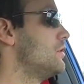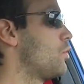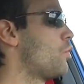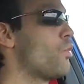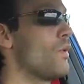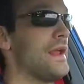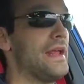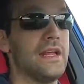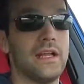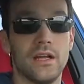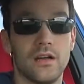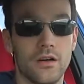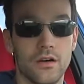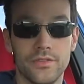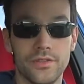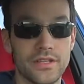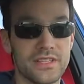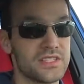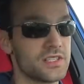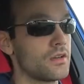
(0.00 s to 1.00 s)
wing
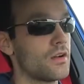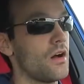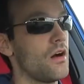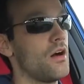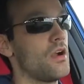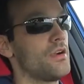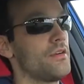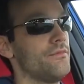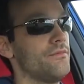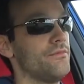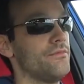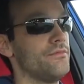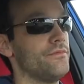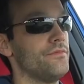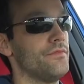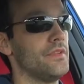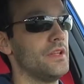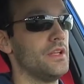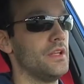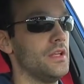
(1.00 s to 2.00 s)
on this car
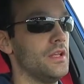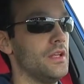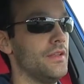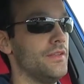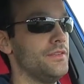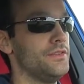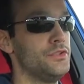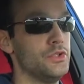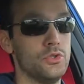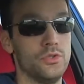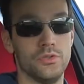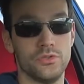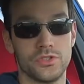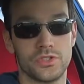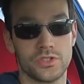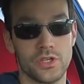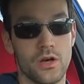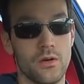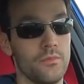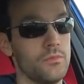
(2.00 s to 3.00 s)
do
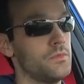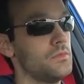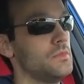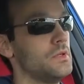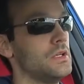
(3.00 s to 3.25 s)
some